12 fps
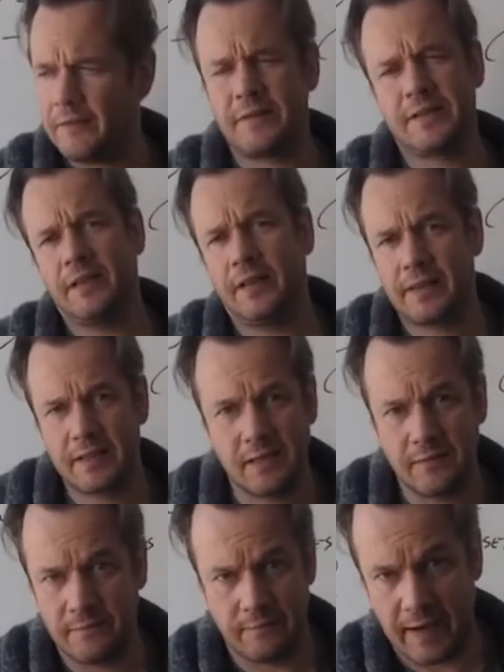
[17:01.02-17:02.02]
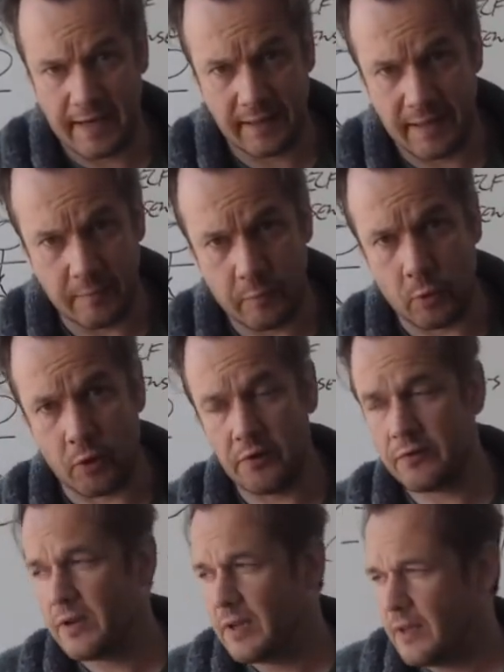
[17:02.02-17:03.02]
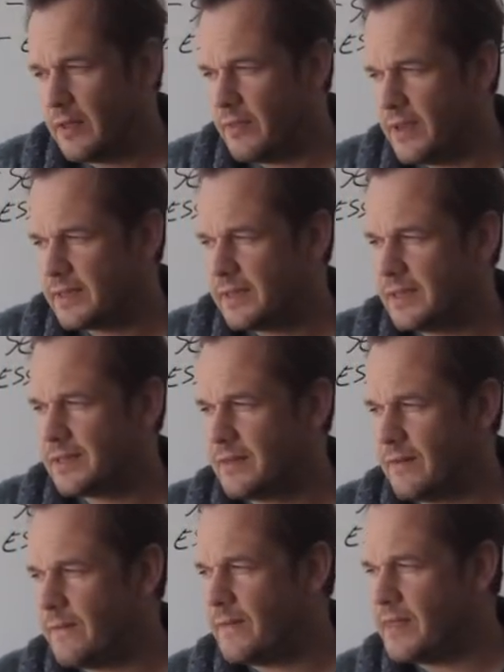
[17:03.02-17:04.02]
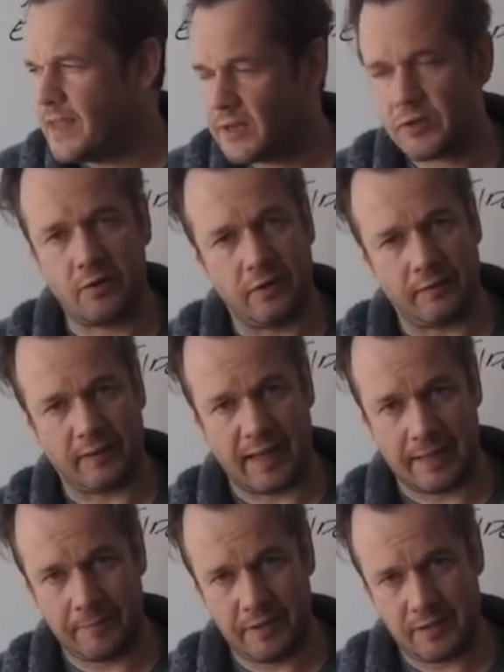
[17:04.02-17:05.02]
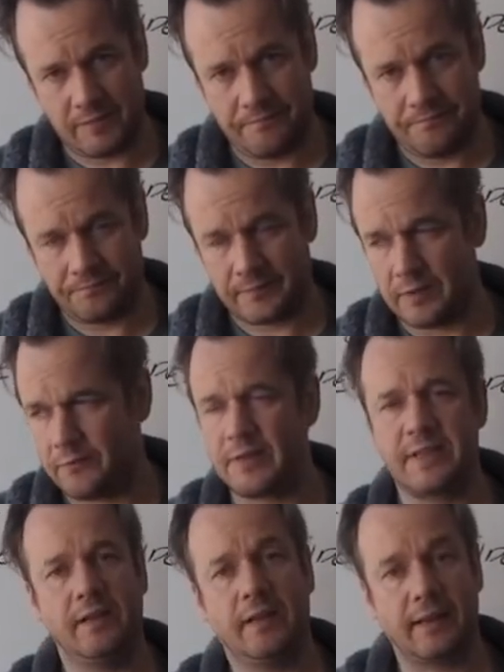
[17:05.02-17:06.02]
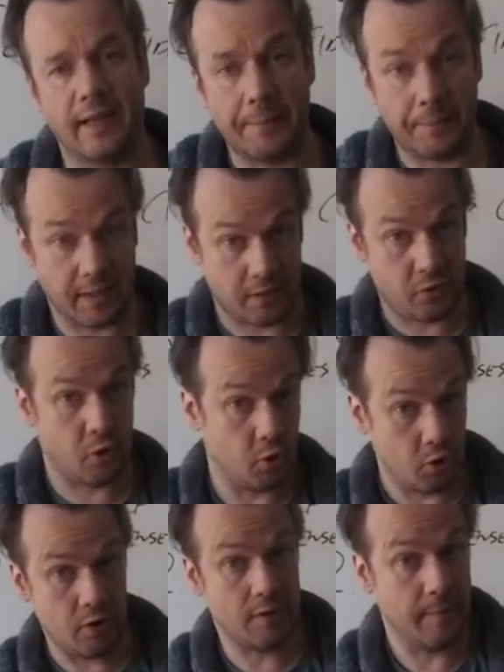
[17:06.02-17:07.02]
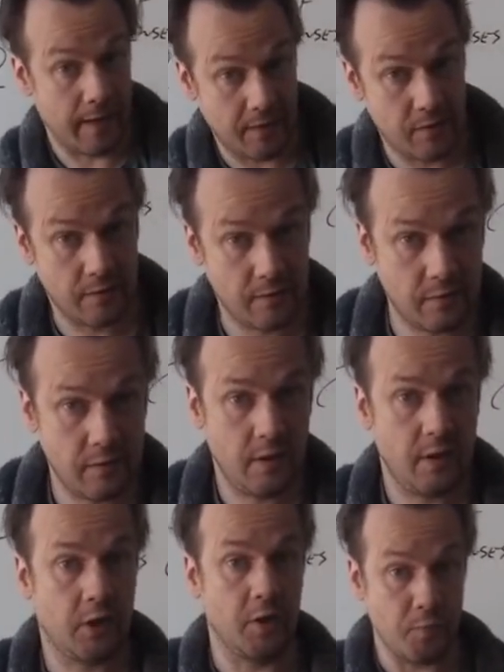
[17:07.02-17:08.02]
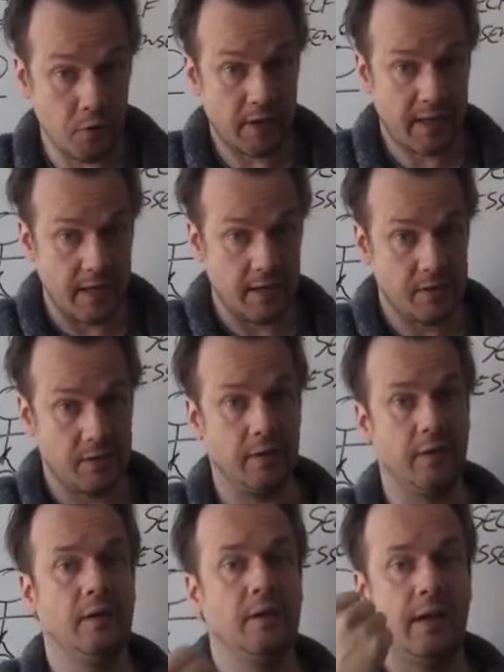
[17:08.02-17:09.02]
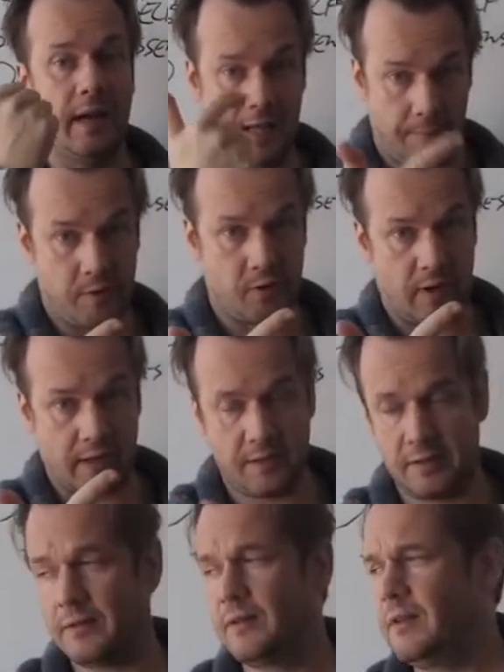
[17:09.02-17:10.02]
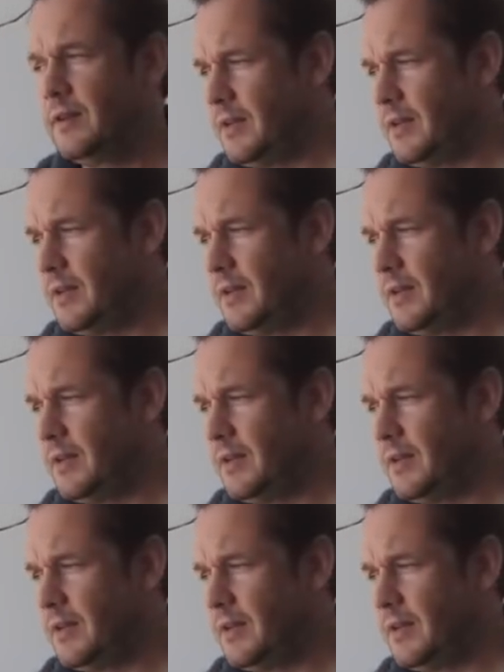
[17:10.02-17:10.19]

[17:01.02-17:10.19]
And for Tillich, this is vitally important. This is the nature of language. For Tillich, language has two dimensions, communication and abstraction.